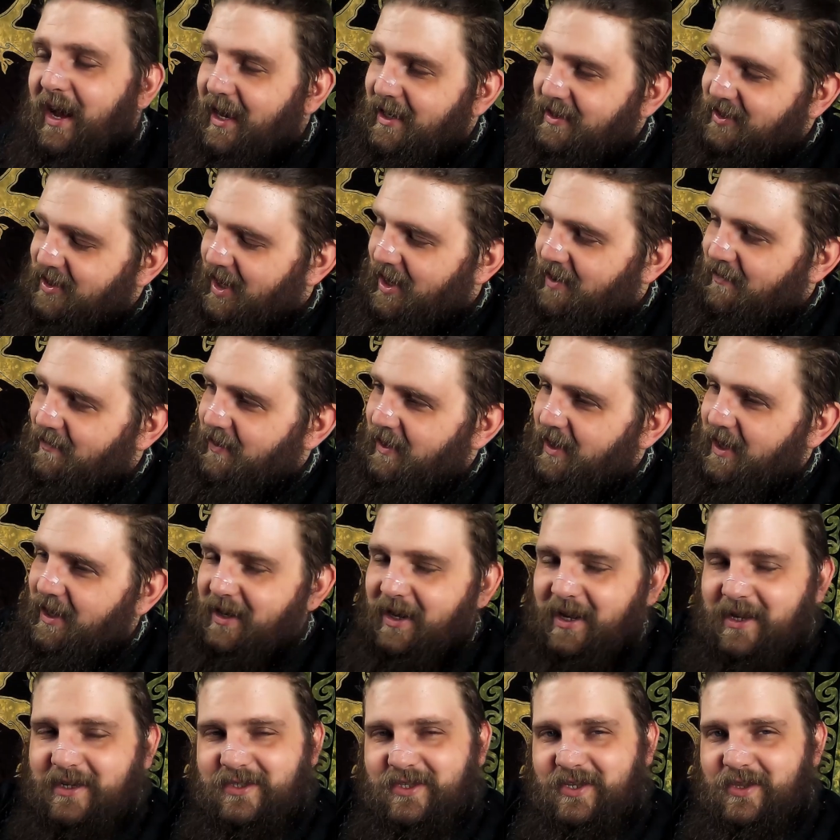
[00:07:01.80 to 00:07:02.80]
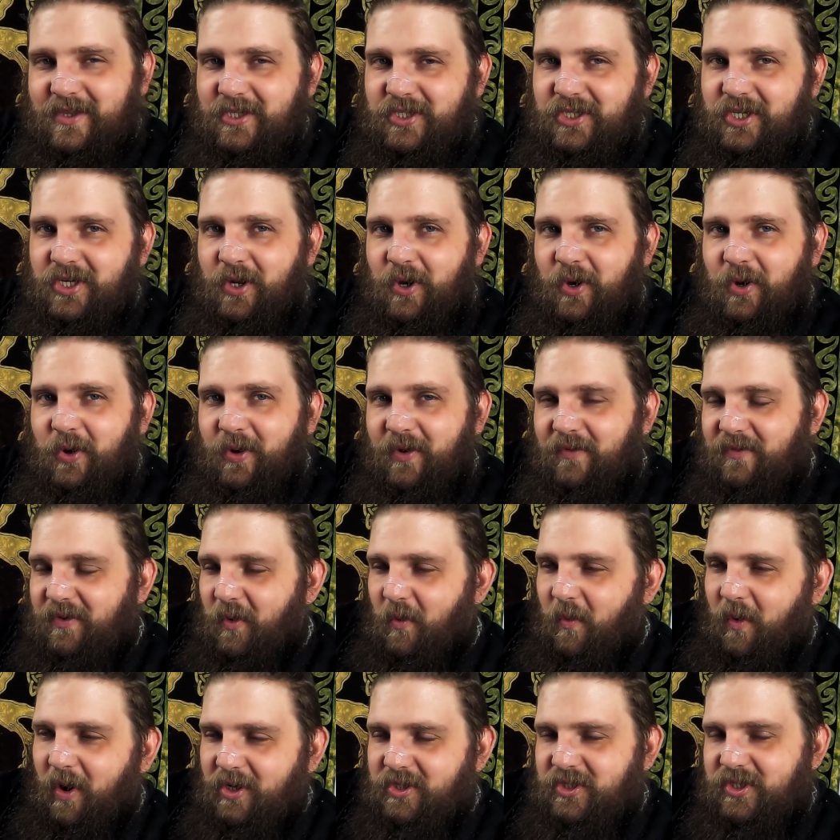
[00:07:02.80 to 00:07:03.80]
I say affiliate links so that you know if
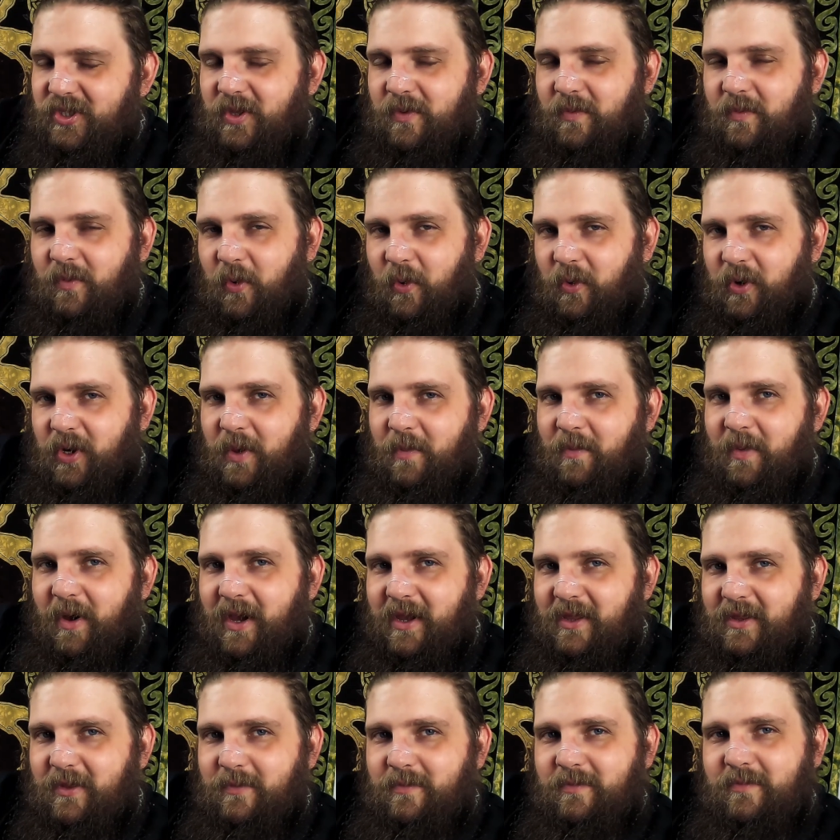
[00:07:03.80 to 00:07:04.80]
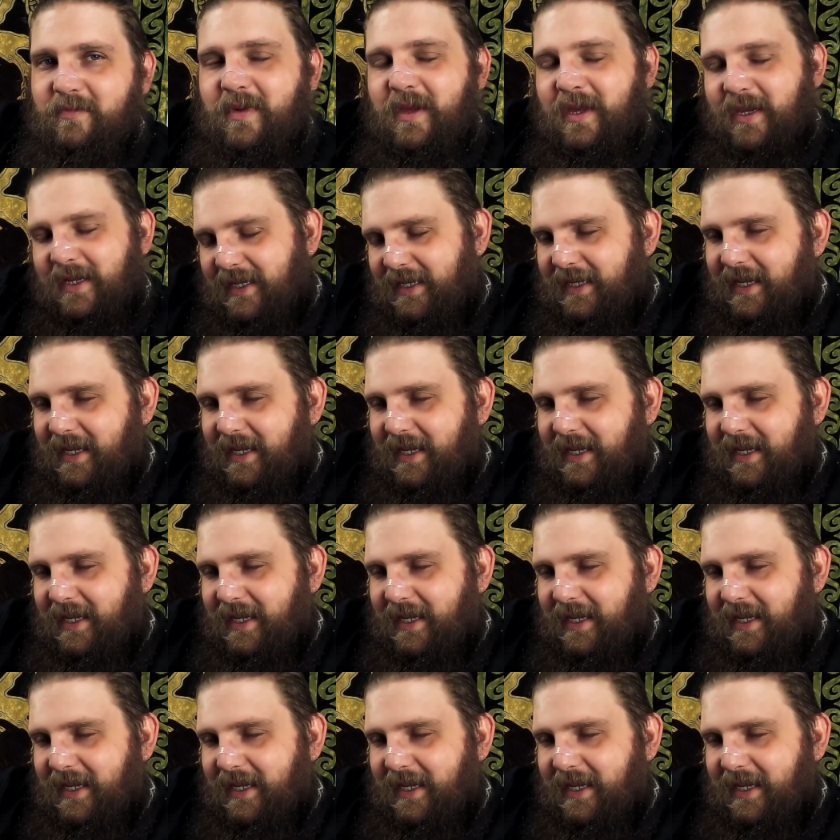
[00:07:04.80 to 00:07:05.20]
you watch them or you buy them,